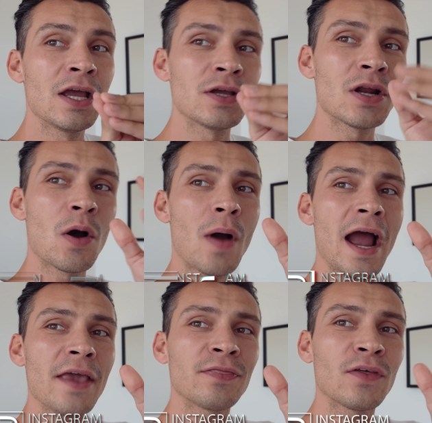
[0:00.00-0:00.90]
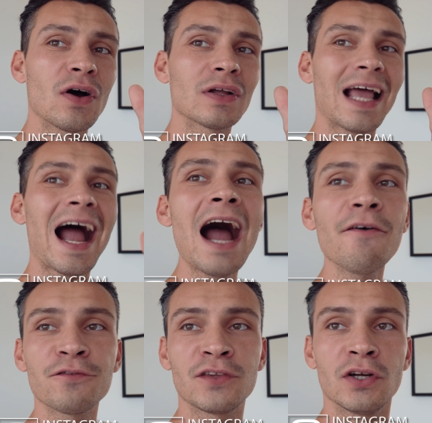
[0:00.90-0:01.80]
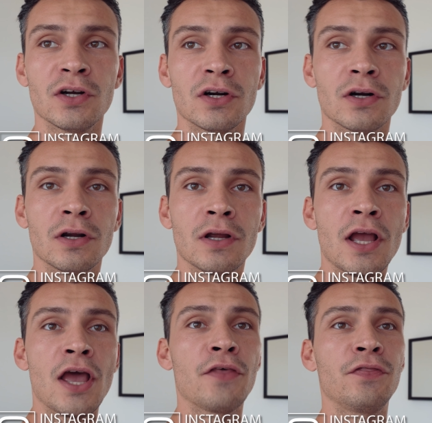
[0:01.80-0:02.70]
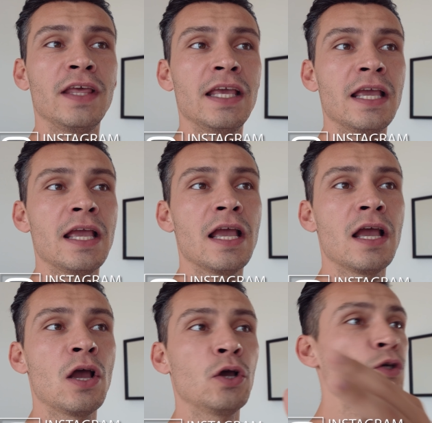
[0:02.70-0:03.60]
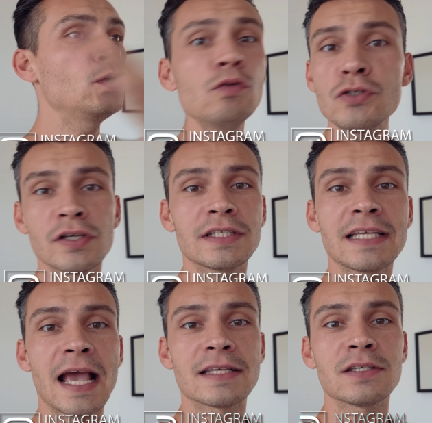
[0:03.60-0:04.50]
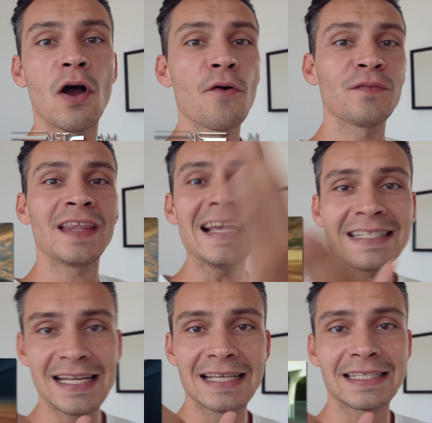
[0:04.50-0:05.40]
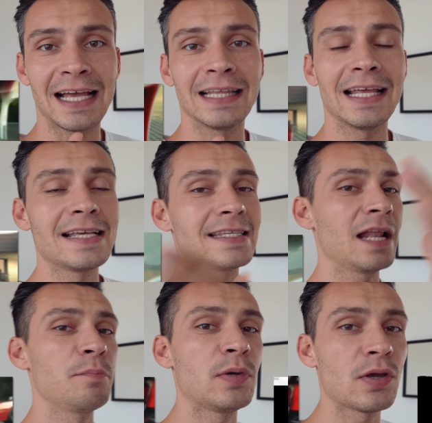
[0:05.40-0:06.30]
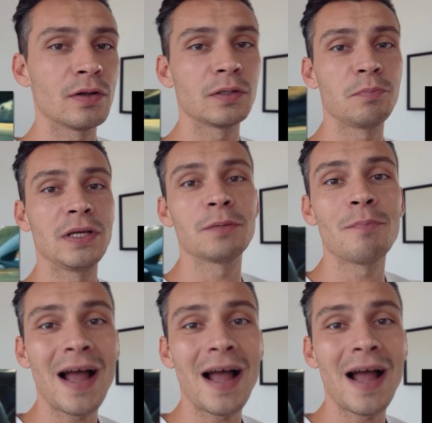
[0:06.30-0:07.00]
you know, I thought after the huge success of Tesla Sundays and Beyond Meat